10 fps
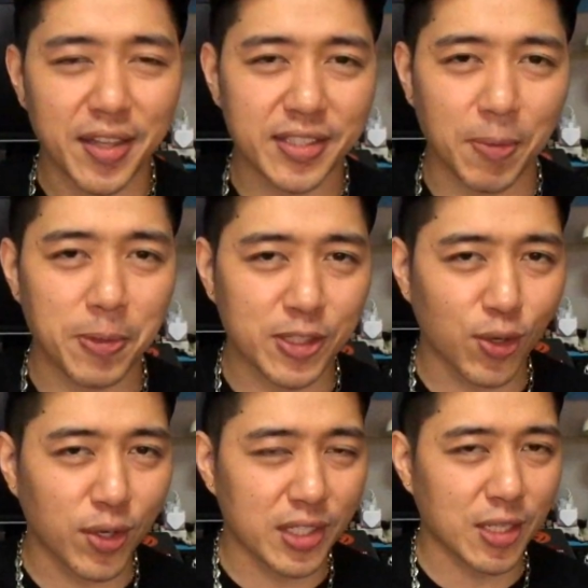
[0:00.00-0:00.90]
In this
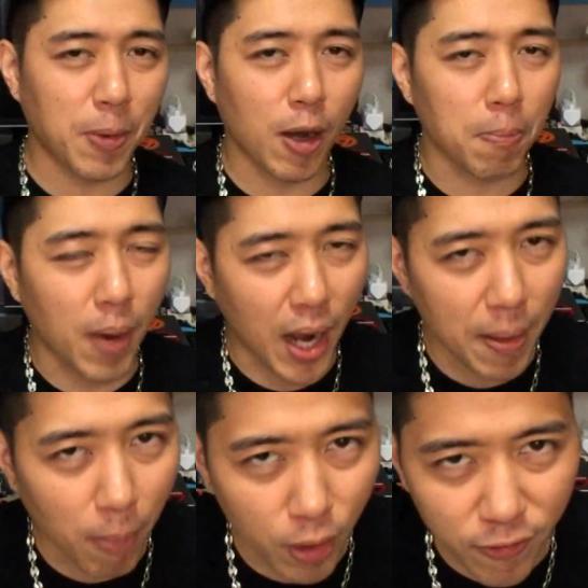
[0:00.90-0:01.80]
episode, it's about
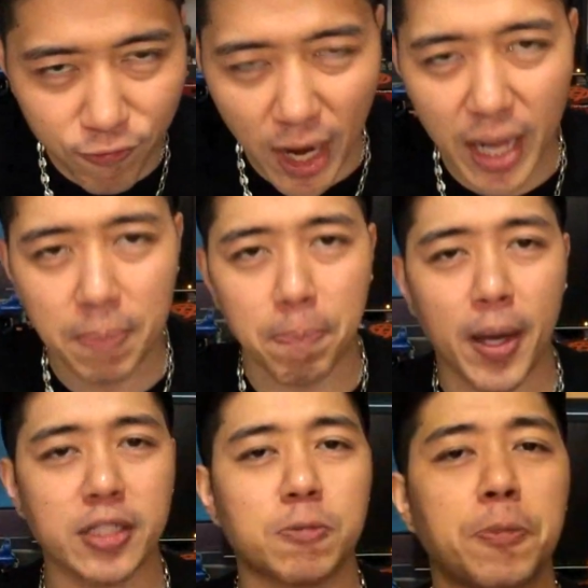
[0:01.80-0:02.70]
my modified
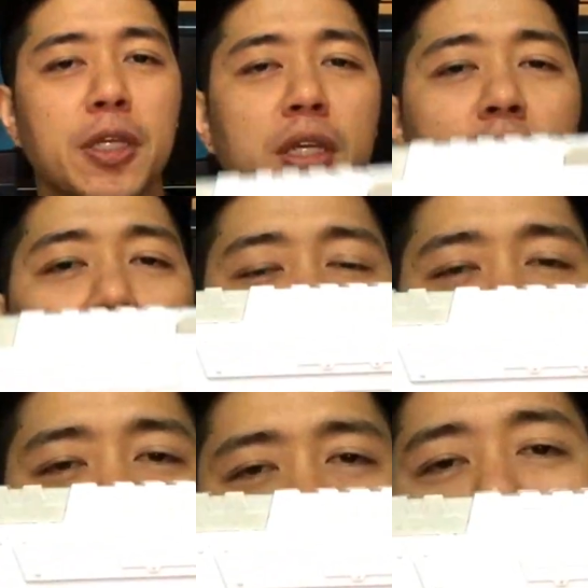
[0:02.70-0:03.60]
Buzz Bee
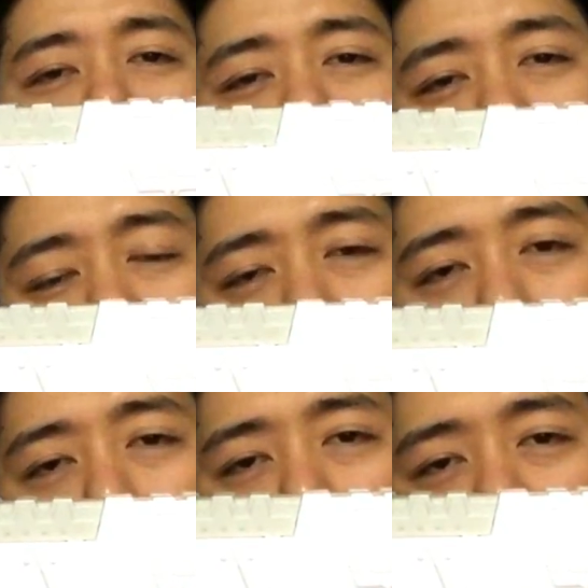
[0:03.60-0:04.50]
Sentinel,
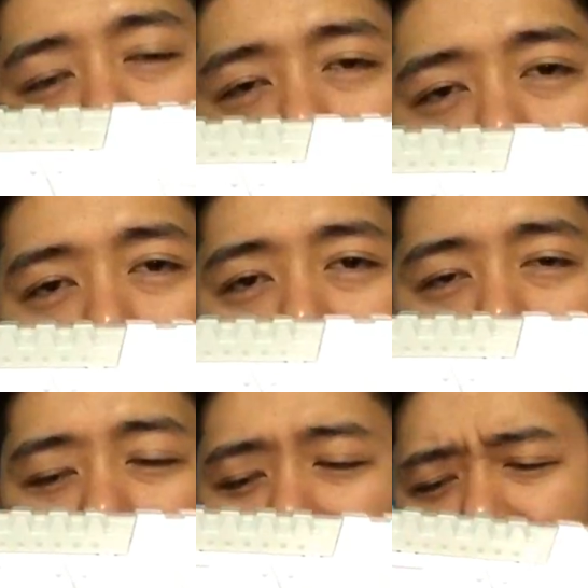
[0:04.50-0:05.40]
or the,
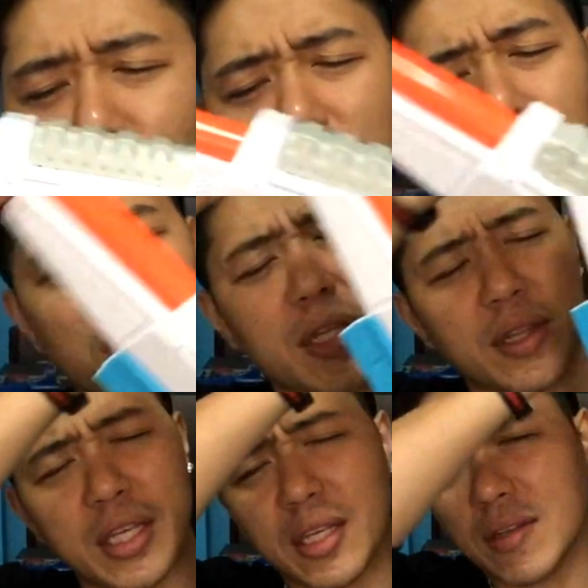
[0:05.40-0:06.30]
I guess, what do you call
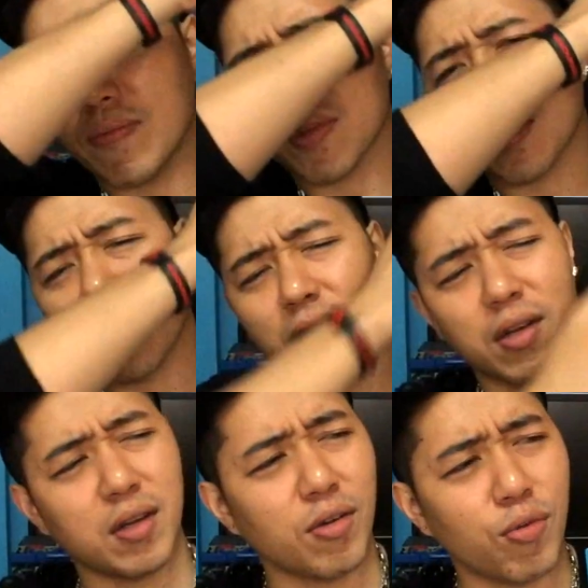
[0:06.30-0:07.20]
it? The
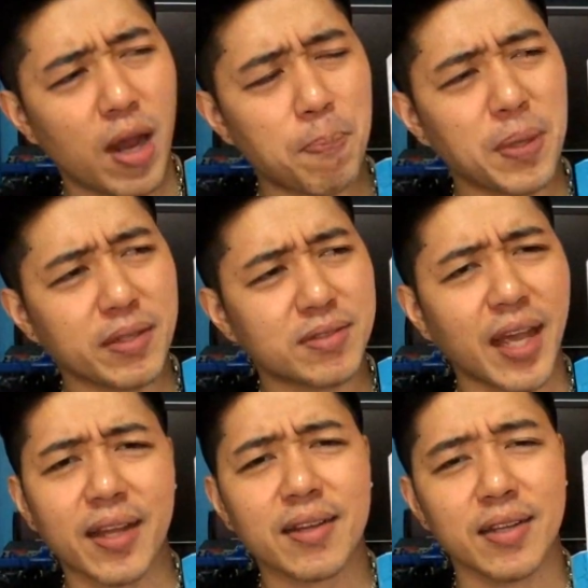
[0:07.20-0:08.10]
Rapid
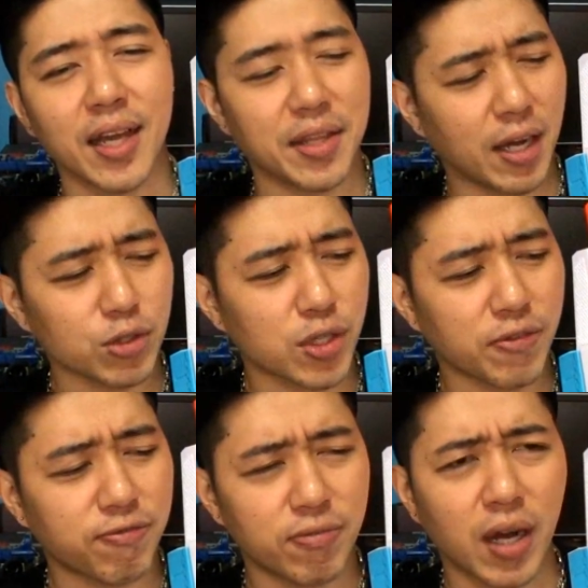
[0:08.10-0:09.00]
Tech? Yeah, the
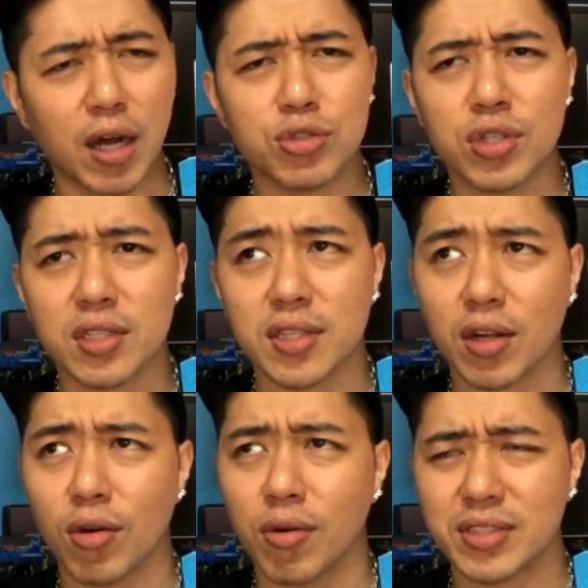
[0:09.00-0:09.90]
Ultra
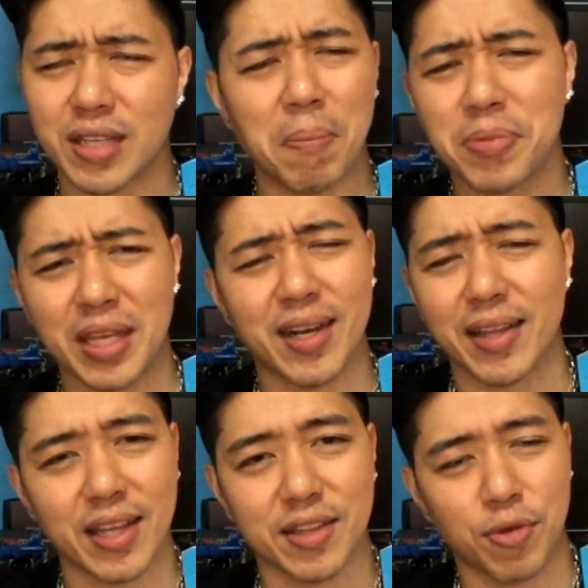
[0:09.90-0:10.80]
Tech or something
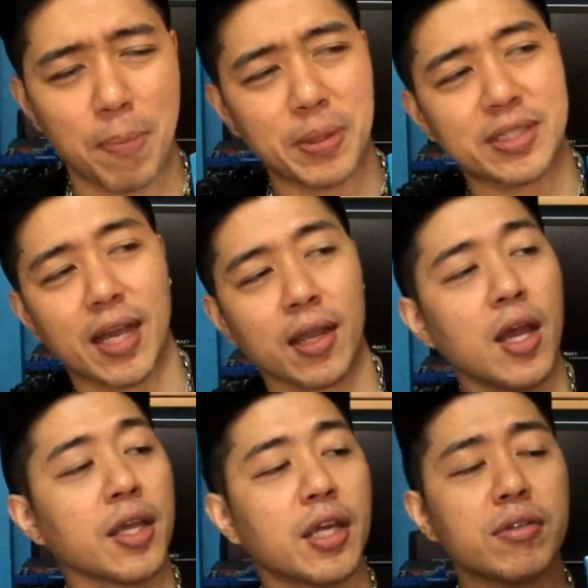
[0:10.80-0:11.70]
like that, the Rapid Tech.
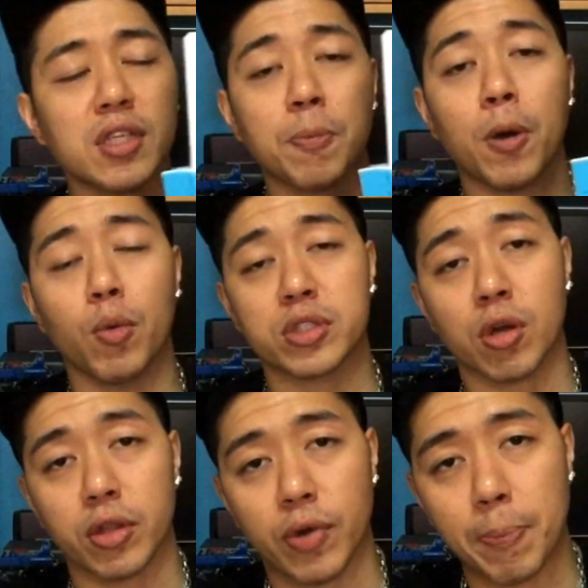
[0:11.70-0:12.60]
Here in Singapore, it was
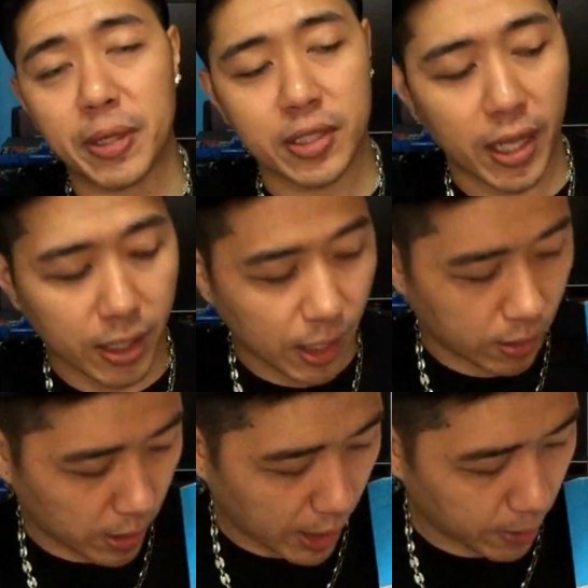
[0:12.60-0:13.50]
called the Rapid Tech,
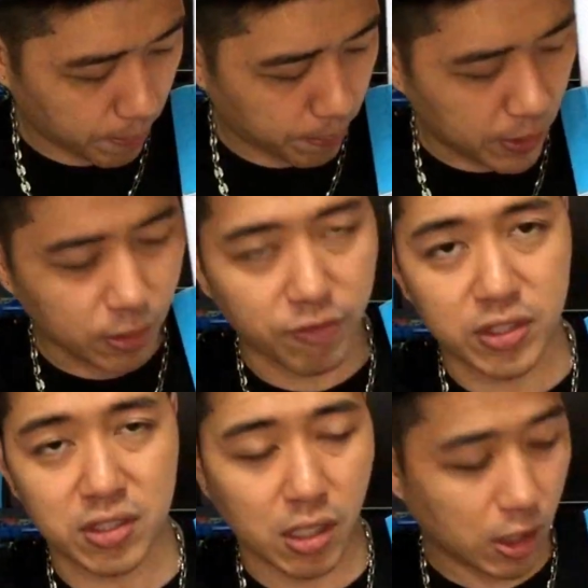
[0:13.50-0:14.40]
and I peeled off
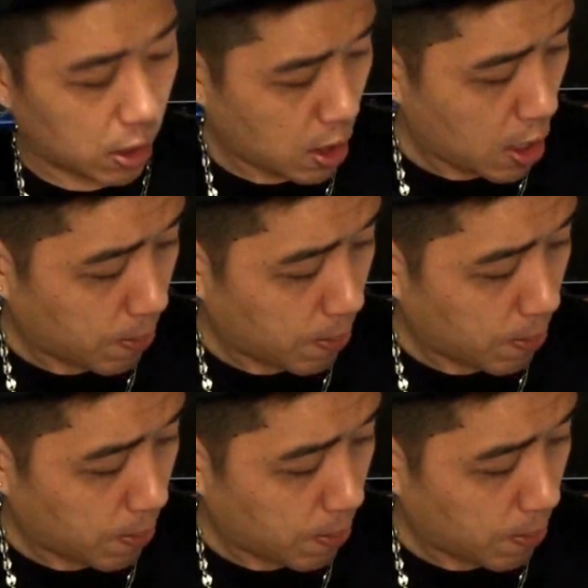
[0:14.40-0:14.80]
the sticker,